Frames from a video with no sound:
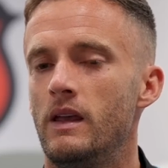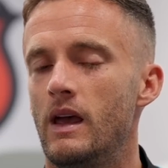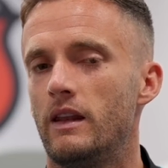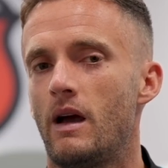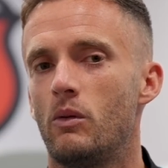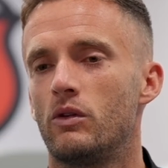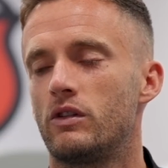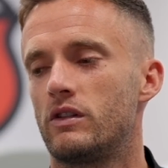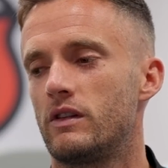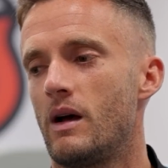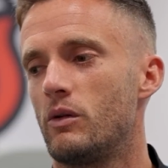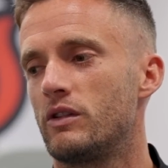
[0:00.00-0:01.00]
Yeah, that
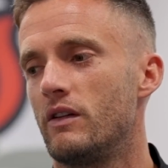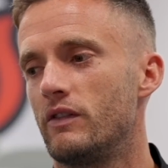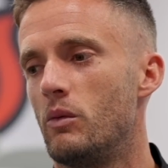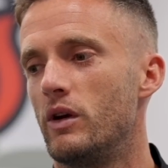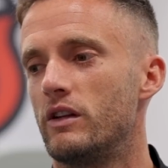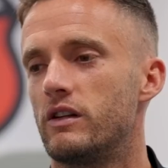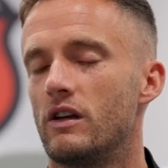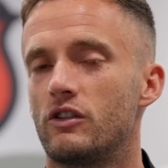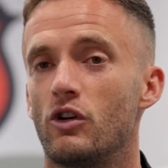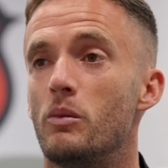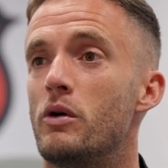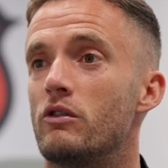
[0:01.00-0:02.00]
was something I wanted to
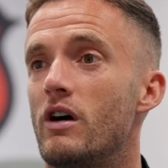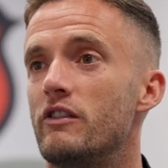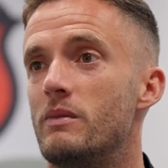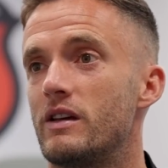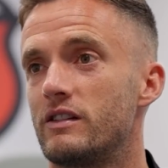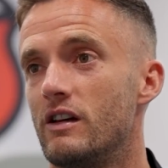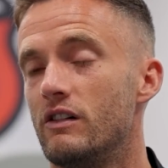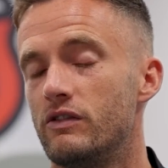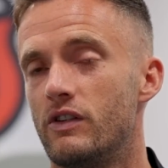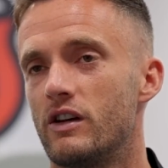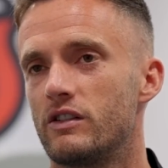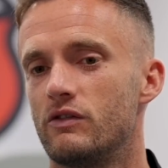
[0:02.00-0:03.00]
sort of put right for
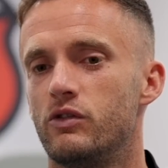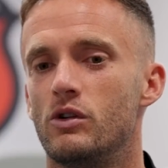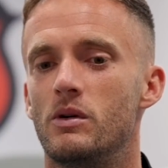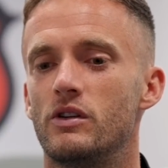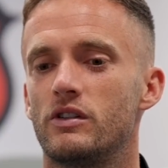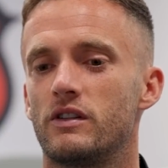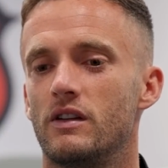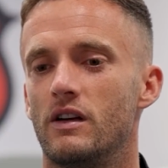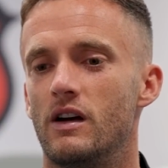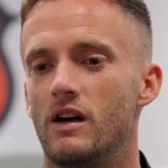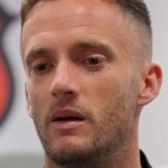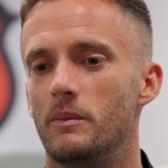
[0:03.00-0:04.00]
myself, first and foremost.
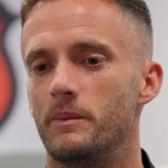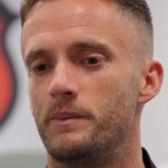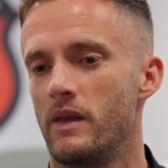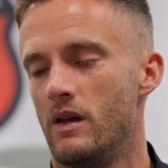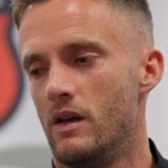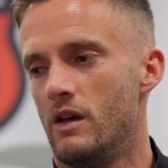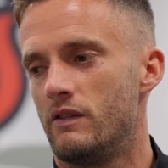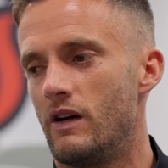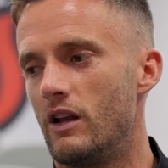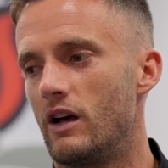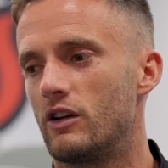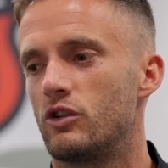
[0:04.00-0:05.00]
Felt
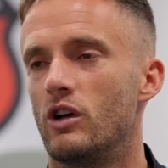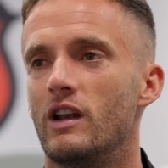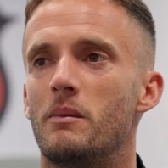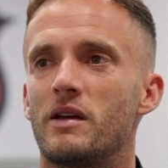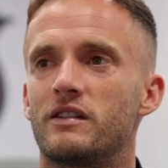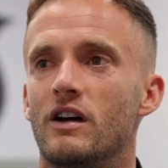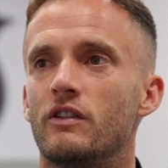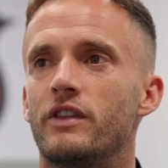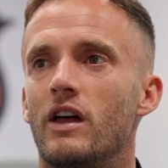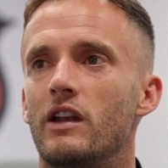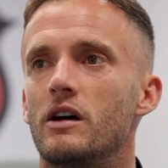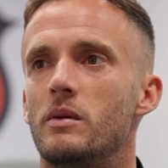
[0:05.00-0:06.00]
like I sort of let myself
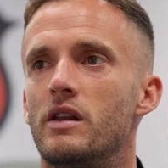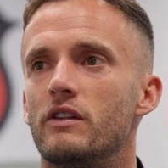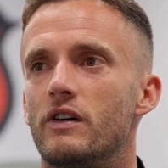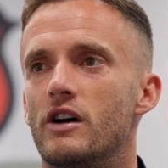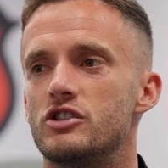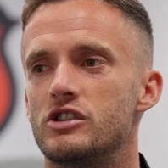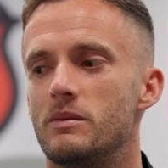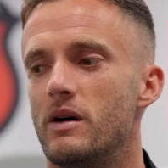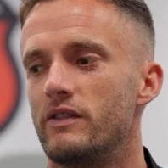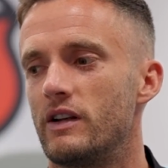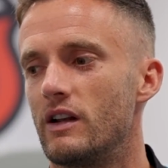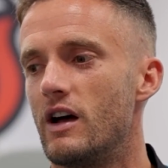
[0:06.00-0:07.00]
down a little bit in the first year, but
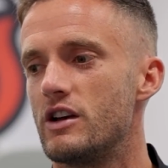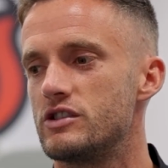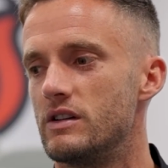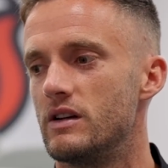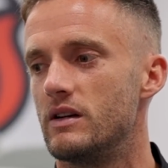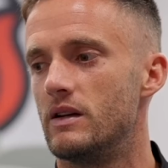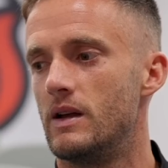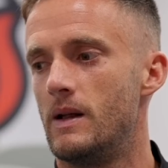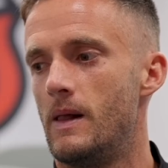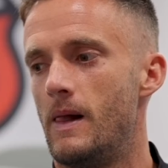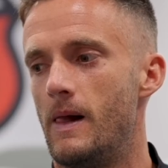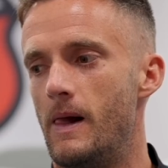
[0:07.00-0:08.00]
I think last year,
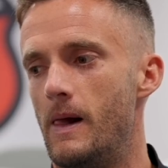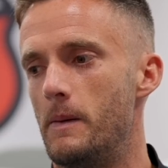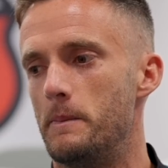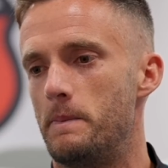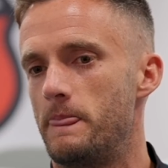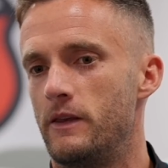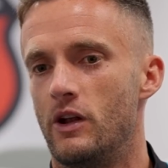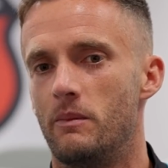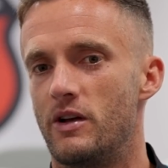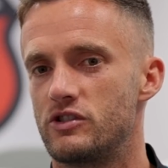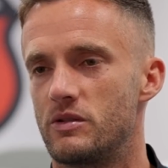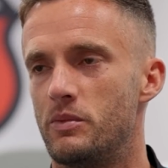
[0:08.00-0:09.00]
you know, I
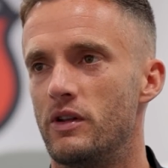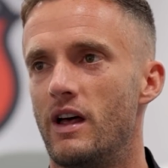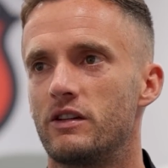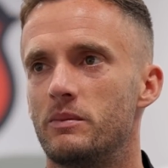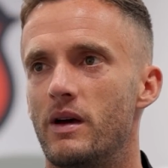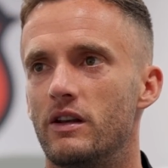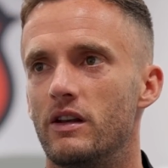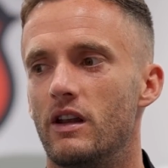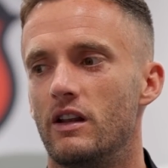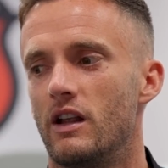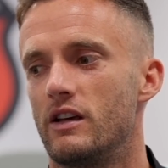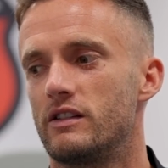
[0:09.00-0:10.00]
managed to put that to bed
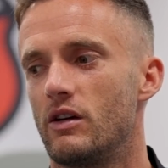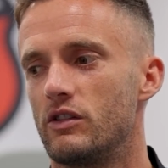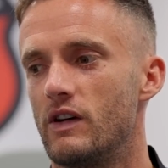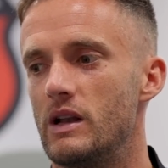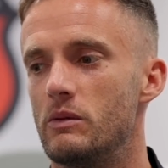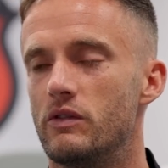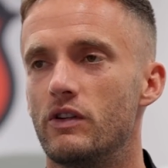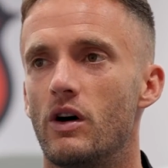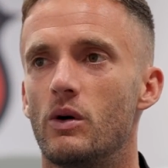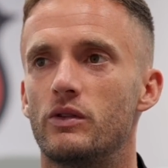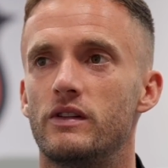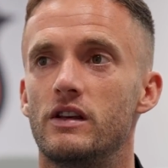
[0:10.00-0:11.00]
and like you said, I was available for the
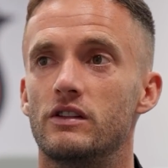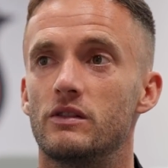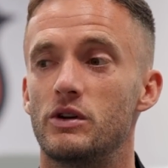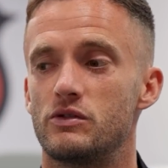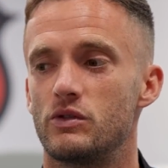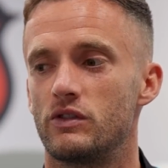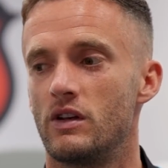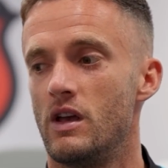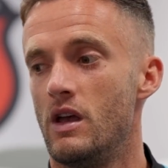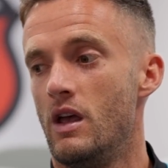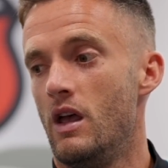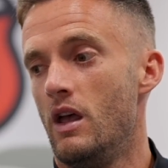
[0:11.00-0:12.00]
whole season, which was
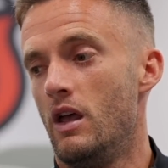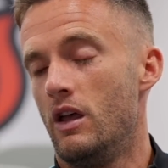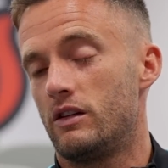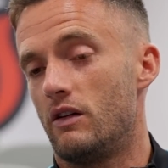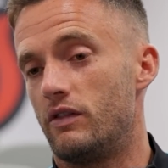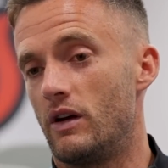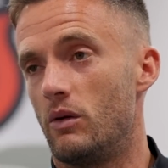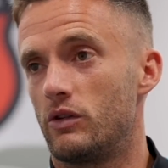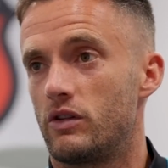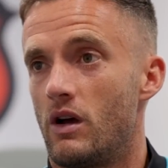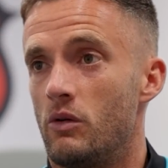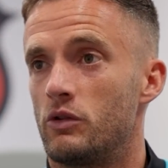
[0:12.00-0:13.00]
something I
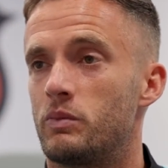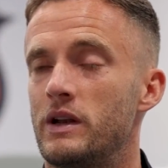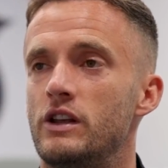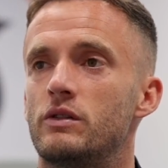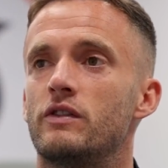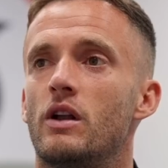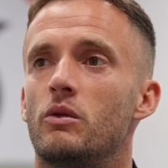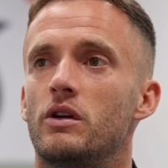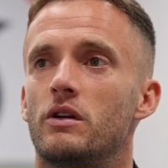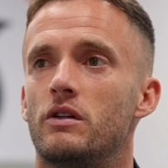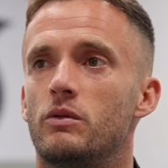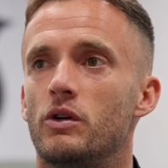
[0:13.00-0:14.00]
was pleased with, and I
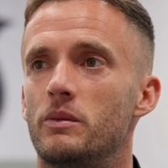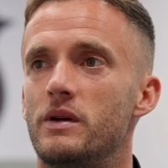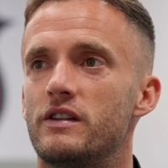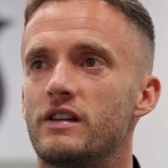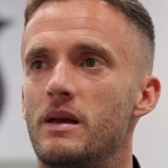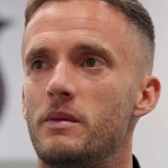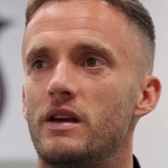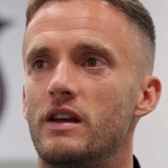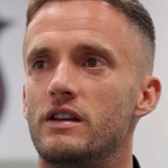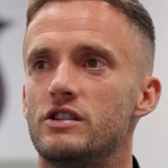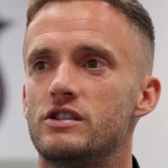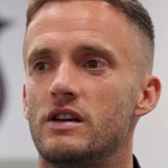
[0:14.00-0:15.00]
want to be the same
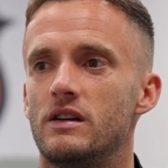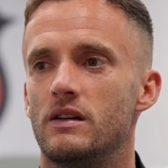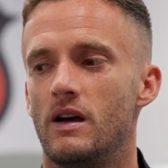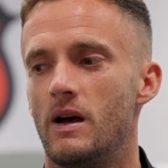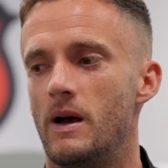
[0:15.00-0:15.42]
again this year.